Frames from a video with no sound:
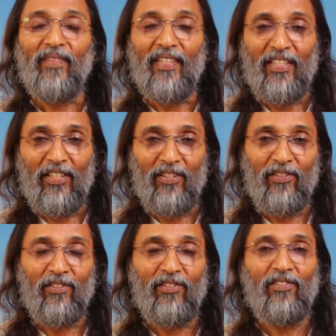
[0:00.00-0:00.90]
it
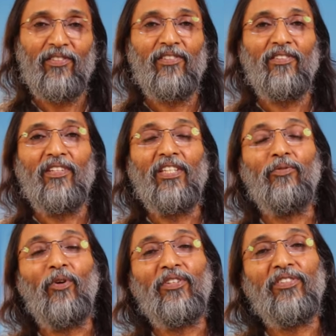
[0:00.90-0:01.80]

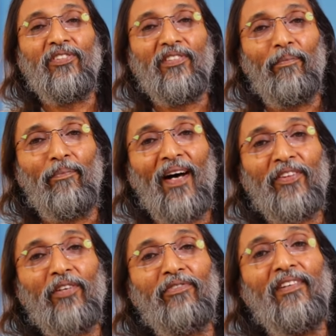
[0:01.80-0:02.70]
was the
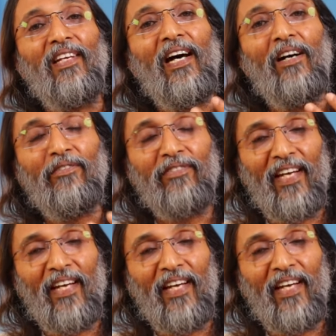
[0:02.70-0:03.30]
path of love